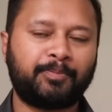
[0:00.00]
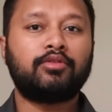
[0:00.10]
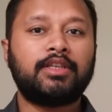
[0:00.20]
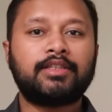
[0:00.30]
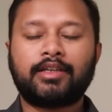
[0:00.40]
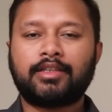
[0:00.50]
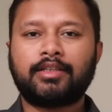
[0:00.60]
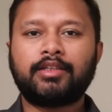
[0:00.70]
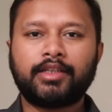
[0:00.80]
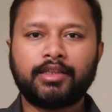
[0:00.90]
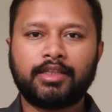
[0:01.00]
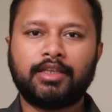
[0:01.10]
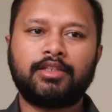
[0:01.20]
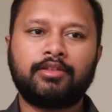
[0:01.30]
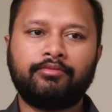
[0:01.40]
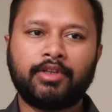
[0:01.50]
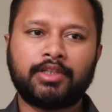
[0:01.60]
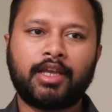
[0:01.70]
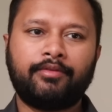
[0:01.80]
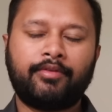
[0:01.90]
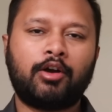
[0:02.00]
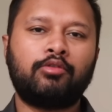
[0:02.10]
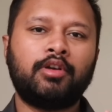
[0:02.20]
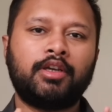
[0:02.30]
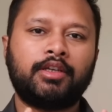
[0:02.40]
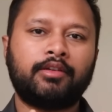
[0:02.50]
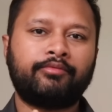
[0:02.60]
So these are certain things which I found